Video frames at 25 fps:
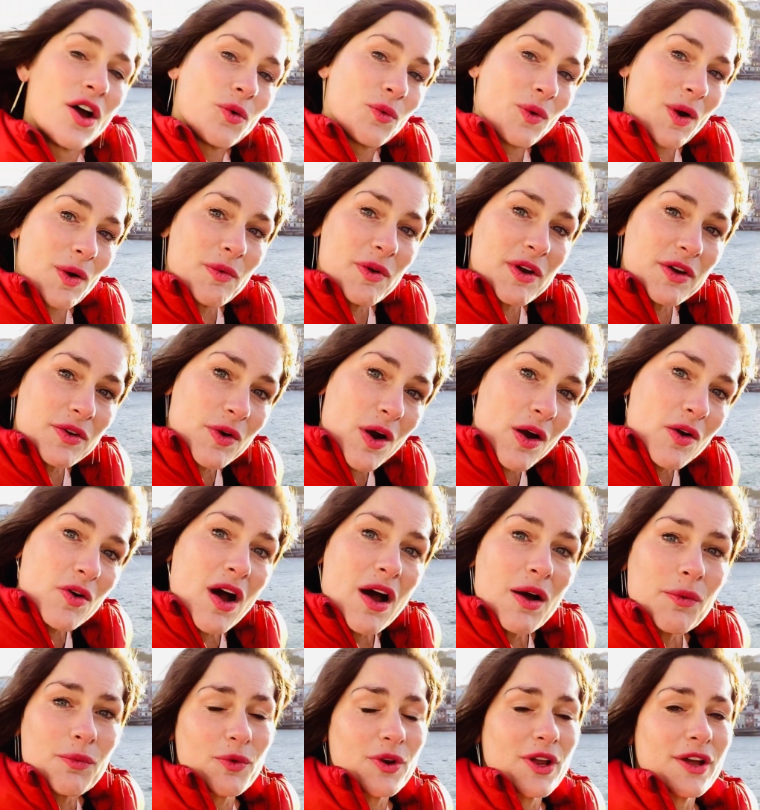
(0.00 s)
When we grow
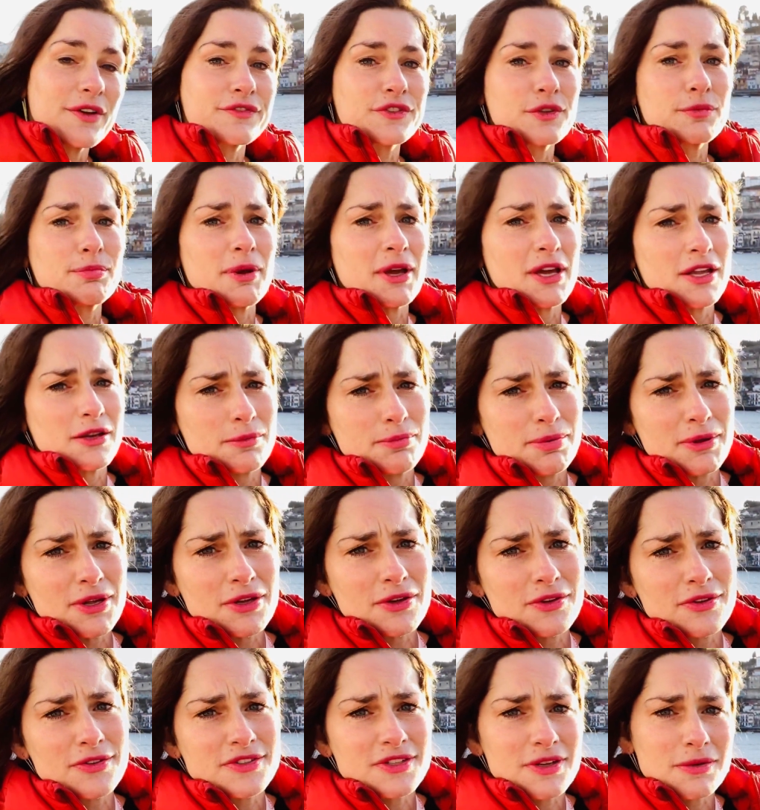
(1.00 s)
up, we have to pay the
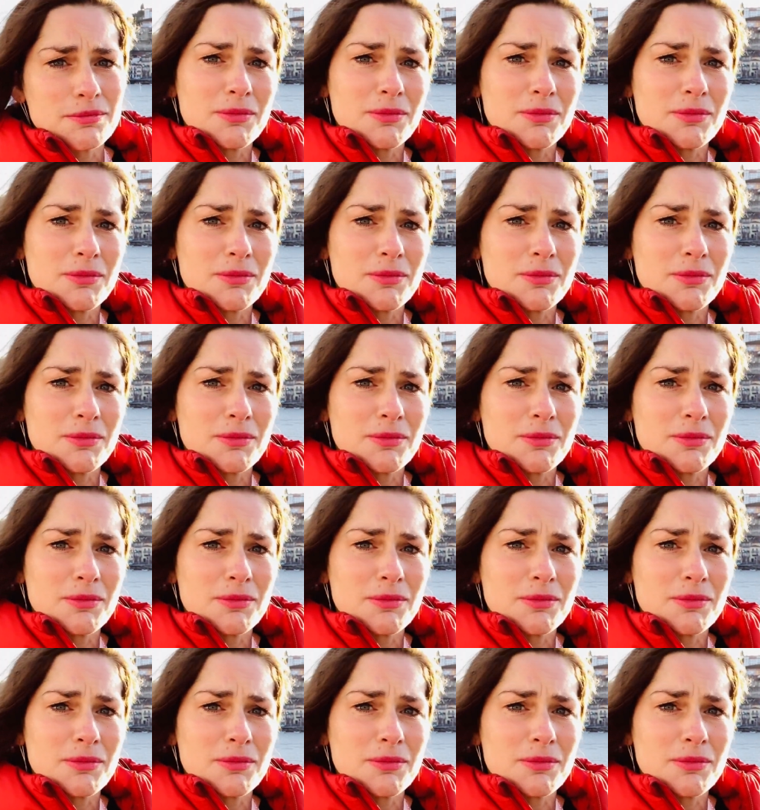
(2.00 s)
bills,